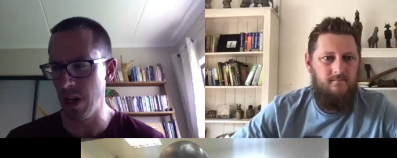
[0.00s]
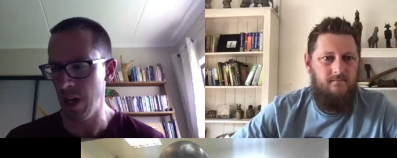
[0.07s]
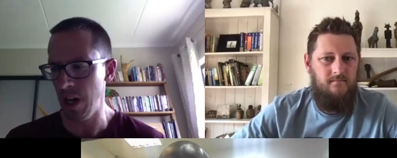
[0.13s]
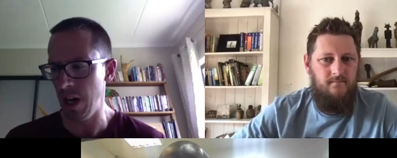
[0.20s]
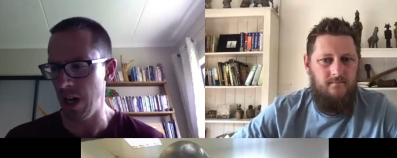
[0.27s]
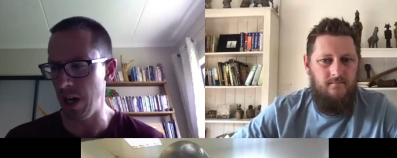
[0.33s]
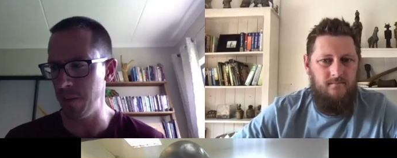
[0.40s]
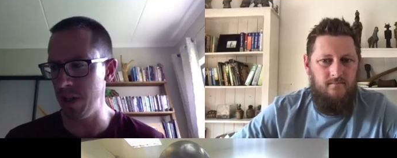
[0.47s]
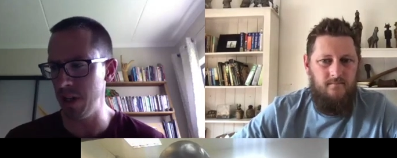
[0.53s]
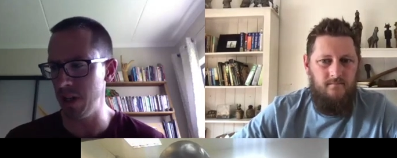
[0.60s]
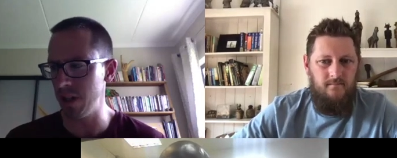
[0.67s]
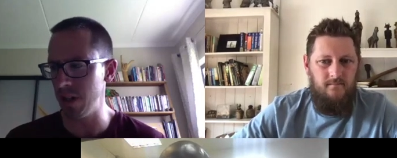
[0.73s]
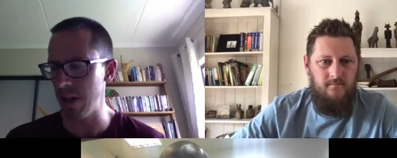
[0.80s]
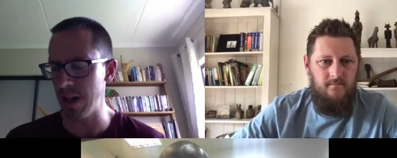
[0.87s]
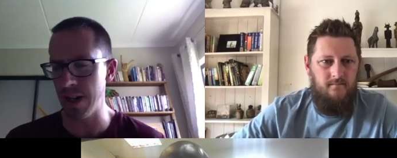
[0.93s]
Speaker 1: I mean,
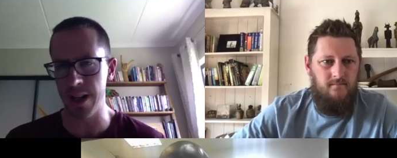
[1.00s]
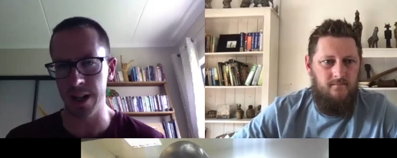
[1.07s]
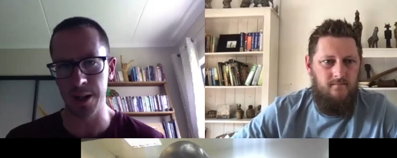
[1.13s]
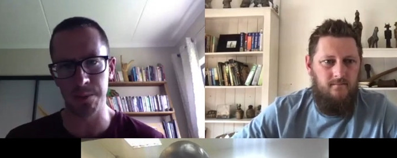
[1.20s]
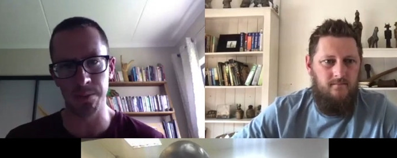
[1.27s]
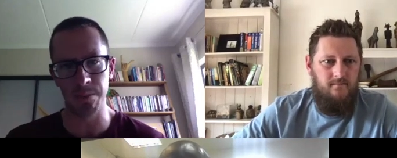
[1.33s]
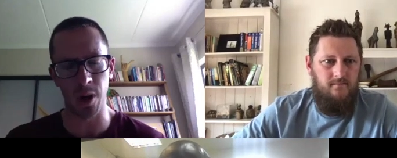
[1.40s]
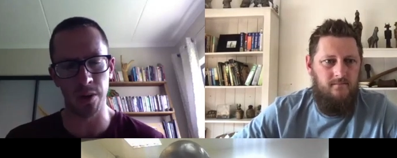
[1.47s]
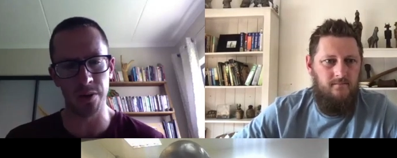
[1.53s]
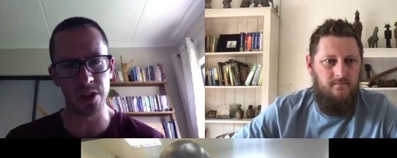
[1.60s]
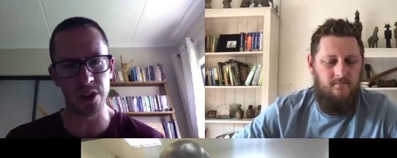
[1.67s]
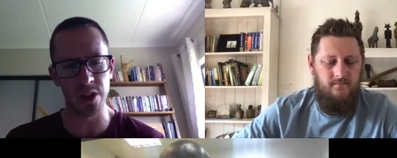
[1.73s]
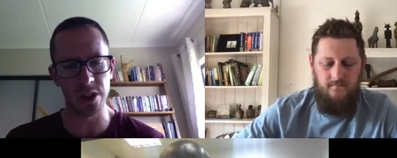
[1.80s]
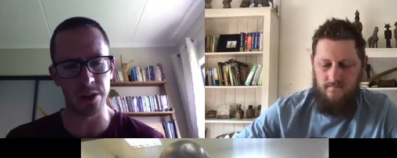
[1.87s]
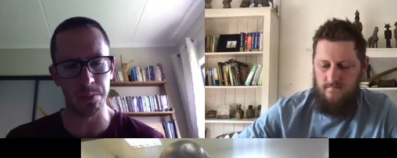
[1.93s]
um, obviously, it's
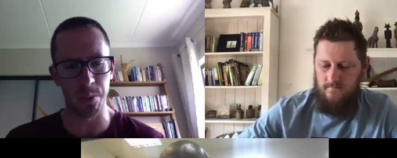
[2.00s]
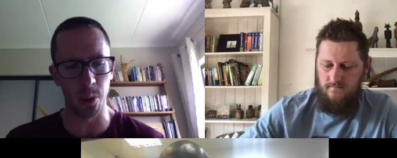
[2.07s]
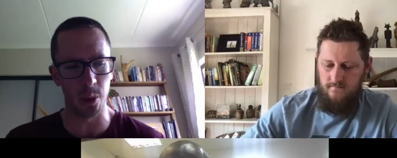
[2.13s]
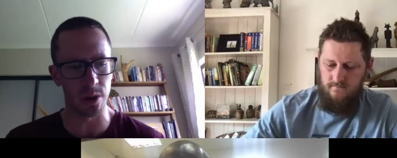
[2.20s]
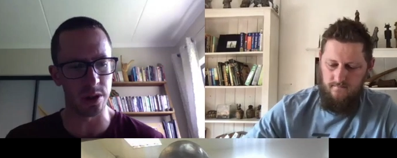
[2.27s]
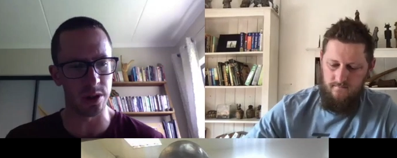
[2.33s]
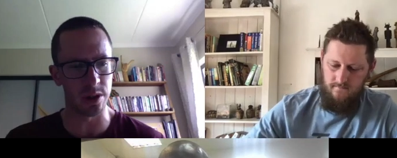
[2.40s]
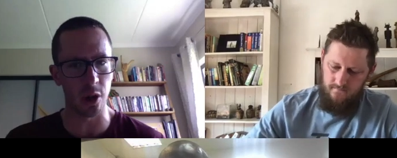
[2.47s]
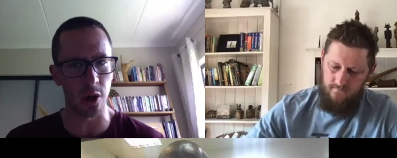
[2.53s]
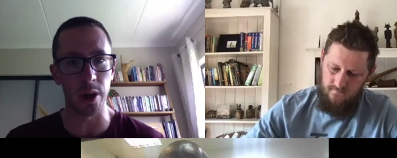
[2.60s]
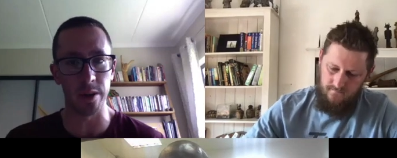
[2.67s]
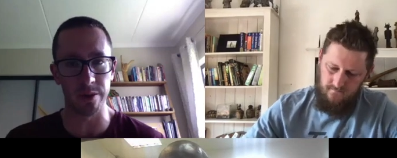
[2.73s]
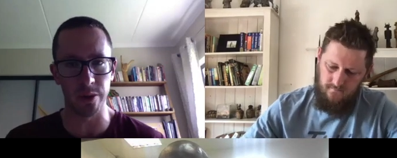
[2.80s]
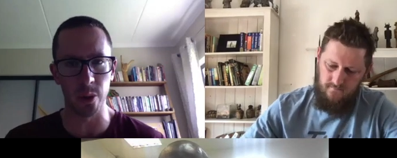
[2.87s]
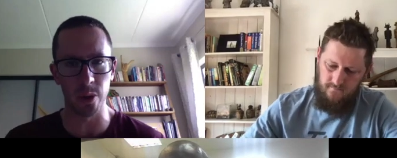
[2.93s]
important going
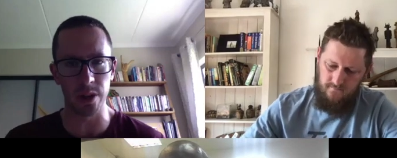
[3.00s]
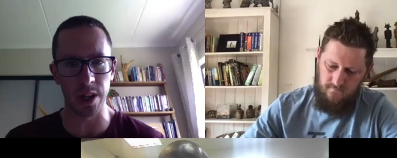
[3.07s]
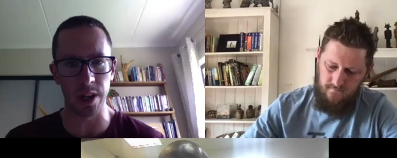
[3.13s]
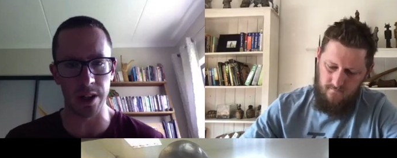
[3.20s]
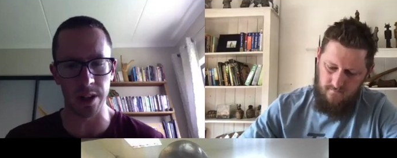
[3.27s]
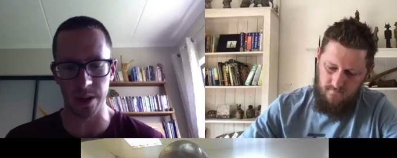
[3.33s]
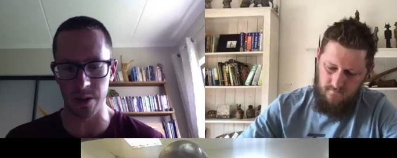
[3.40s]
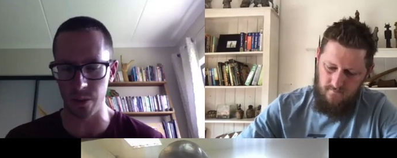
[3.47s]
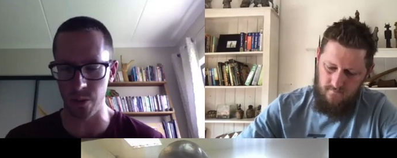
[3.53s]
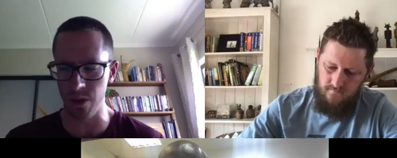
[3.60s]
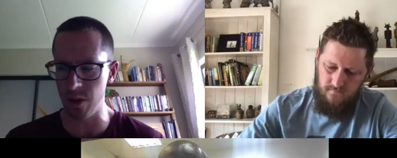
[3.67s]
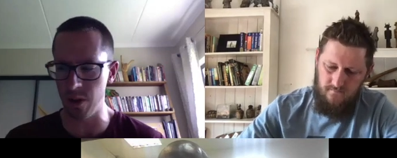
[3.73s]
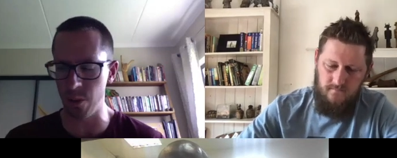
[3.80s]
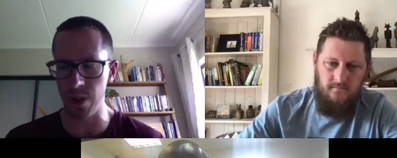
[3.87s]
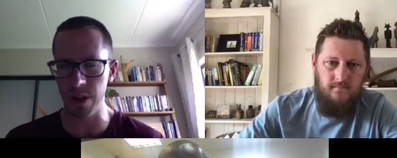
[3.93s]
forward now that you know
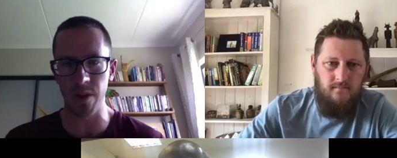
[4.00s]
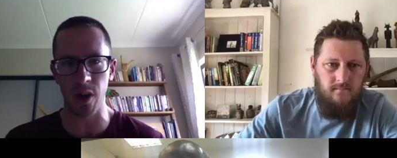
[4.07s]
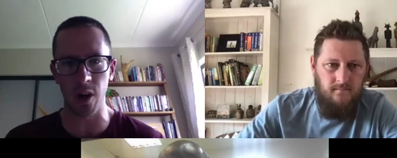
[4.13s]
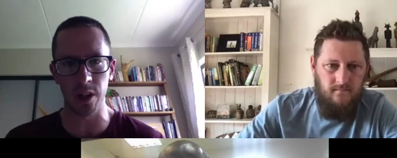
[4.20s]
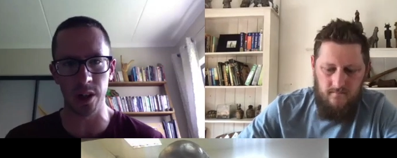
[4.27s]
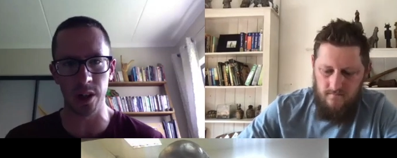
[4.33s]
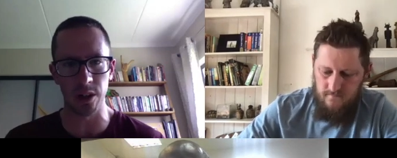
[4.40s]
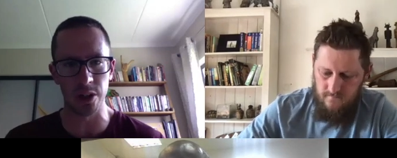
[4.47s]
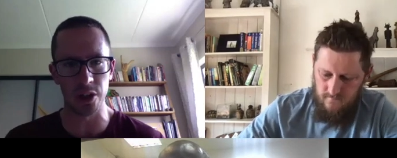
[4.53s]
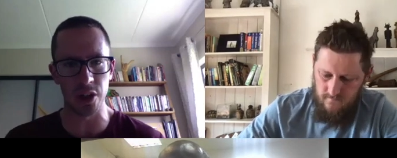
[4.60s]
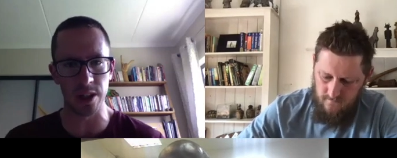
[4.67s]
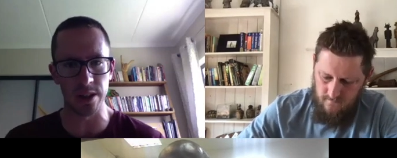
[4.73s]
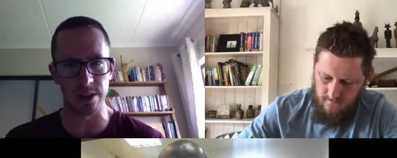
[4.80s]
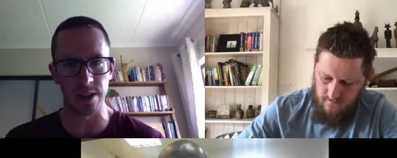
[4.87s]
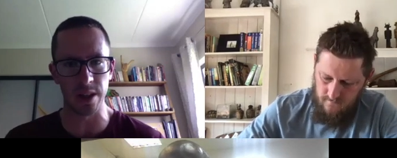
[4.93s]
whatever archaeology is
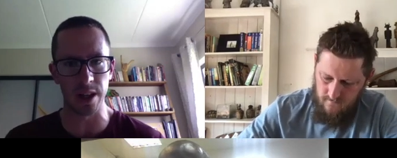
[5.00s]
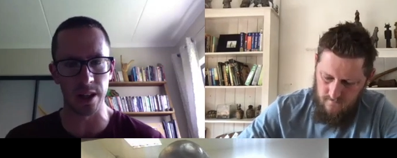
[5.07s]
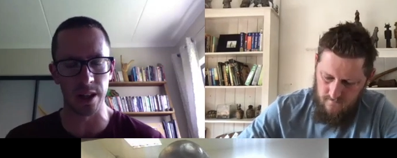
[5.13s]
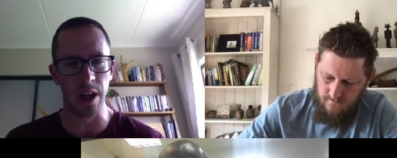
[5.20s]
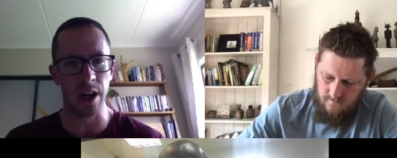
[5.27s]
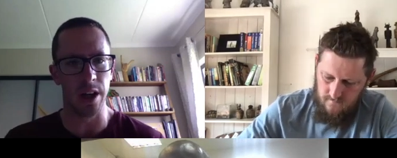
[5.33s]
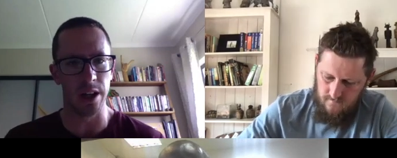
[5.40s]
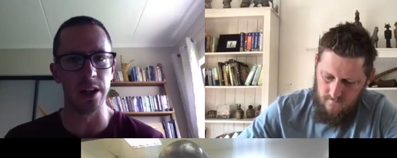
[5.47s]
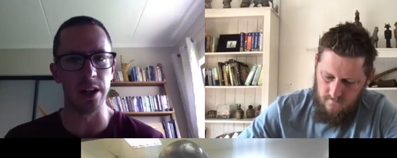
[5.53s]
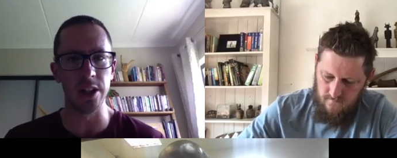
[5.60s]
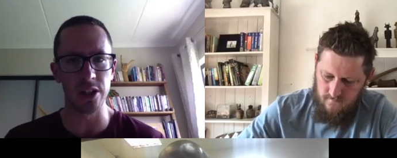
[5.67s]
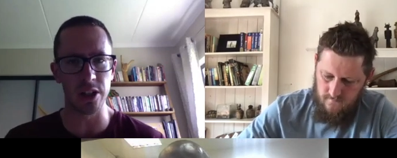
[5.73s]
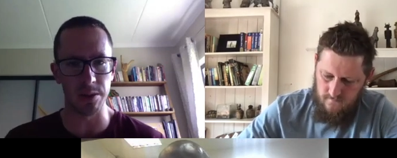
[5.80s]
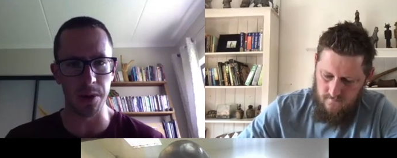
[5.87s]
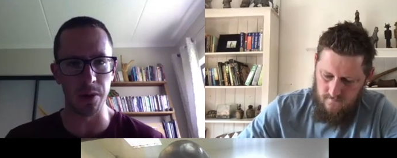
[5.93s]
there needs to be
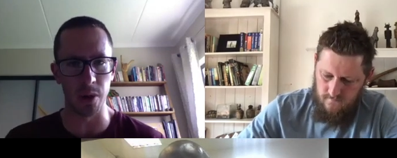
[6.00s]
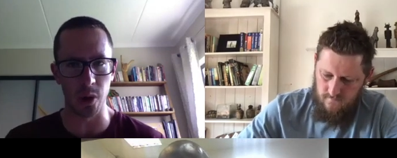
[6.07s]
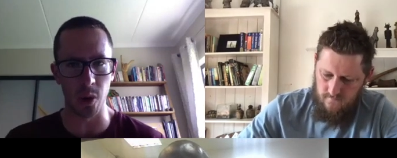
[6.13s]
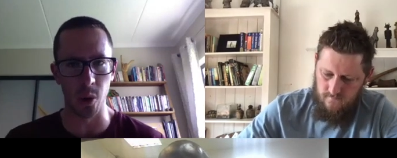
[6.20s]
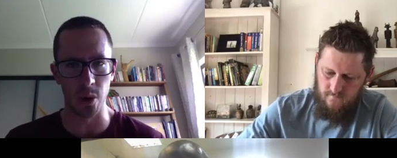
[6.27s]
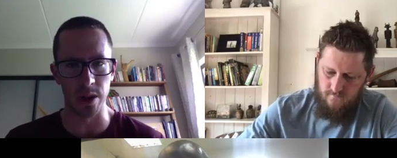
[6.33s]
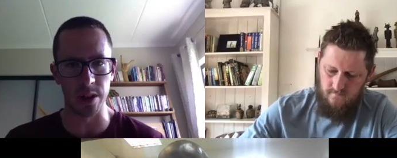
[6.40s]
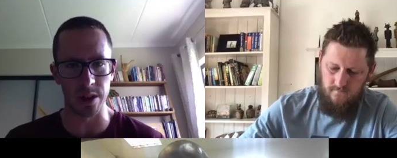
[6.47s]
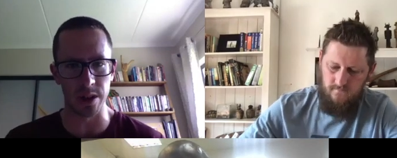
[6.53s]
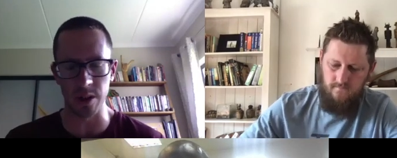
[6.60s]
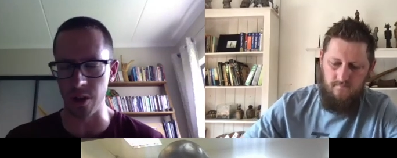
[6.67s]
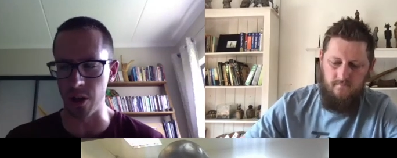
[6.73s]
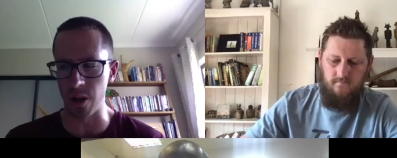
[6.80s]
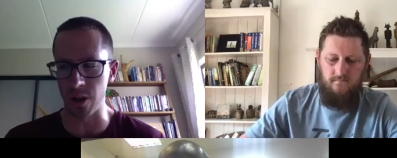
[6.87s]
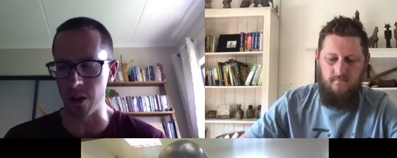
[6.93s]
recorded, you know,
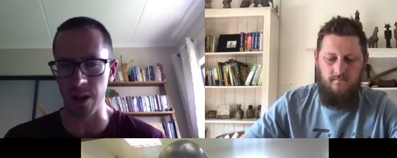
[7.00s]
in,